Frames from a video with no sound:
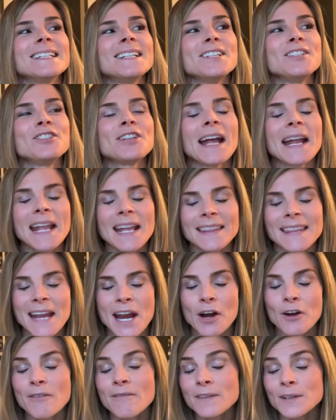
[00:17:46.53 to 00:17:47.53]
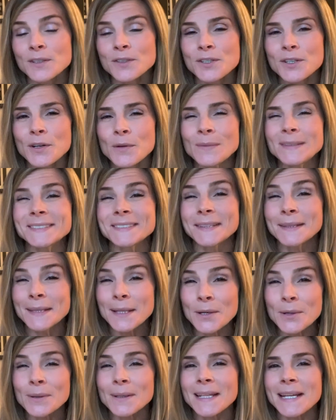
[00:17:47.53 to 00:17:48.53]
Checking the air filter was
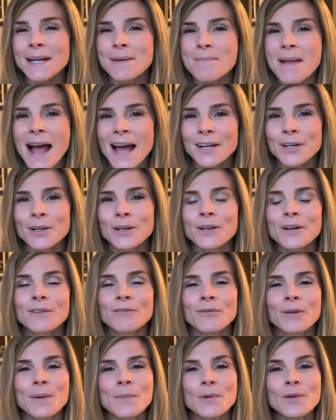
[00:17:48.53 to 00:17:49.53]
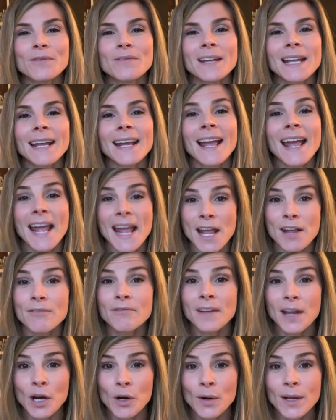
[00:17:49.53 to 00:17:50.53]
literally a matter of removing a
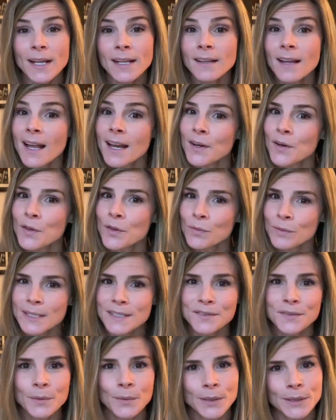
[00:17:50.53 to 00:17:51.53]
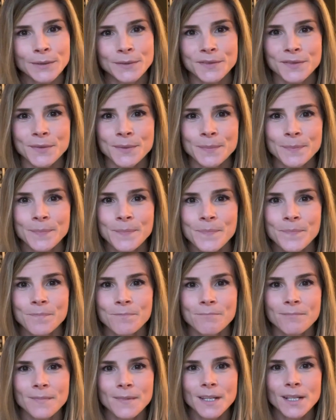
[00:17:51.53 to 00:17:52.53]
fairing and 3 screws.
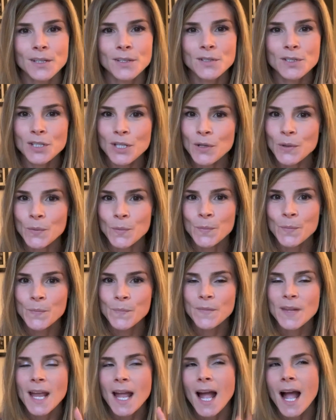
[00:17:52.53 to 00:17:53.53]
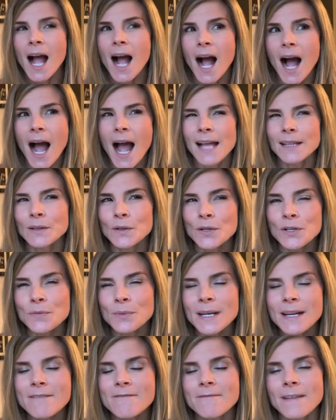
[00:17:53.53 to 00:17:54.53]
2, I learned
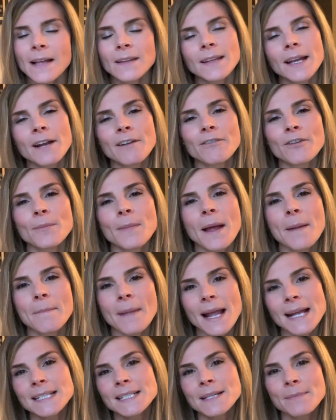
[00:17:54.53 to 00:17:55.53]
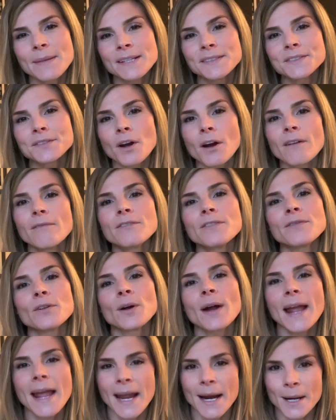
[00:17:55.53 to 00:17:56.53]
what it felt like for my bike to be starved
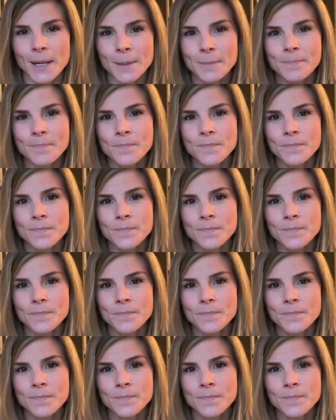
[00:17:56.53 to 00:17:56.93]
for air.